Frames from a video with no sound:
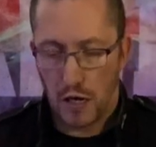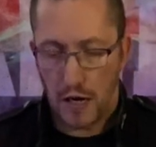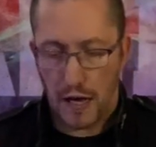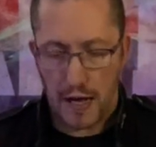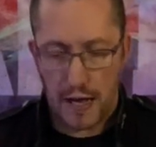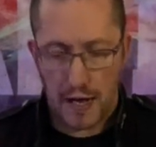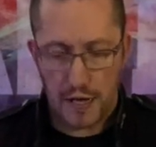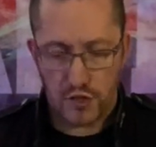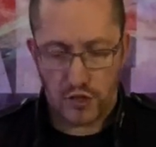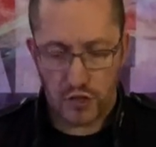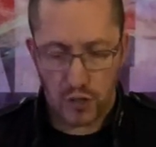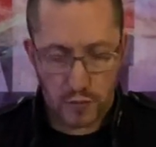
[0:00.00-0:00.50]

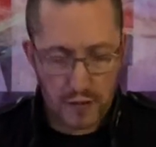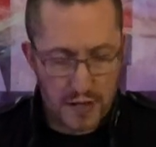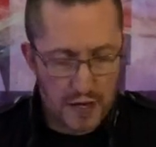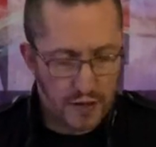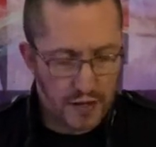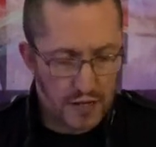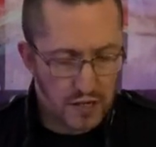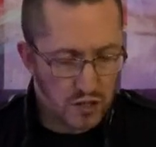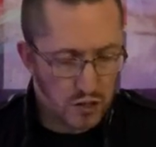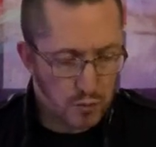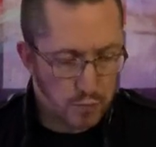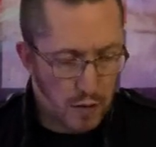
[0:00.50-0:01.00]
Uh, so yeah,
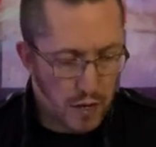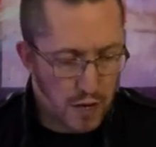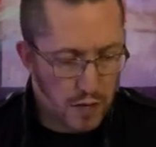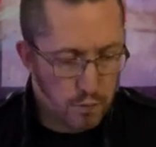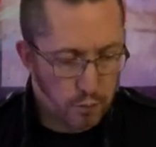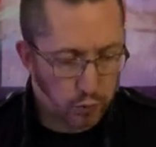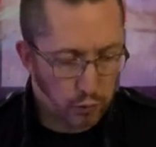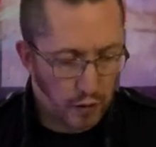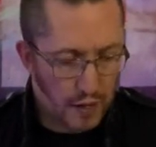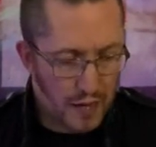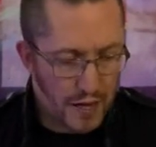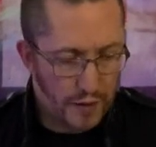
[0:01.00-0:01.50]
that's my
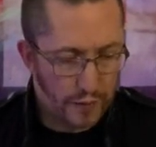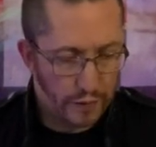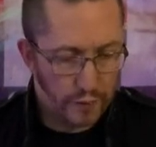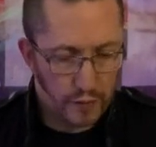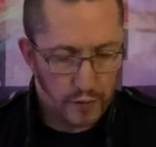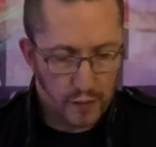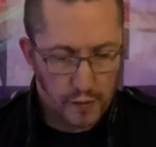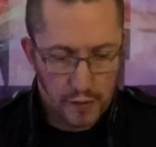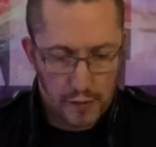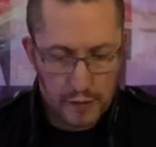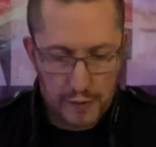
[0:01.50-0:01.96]
plan.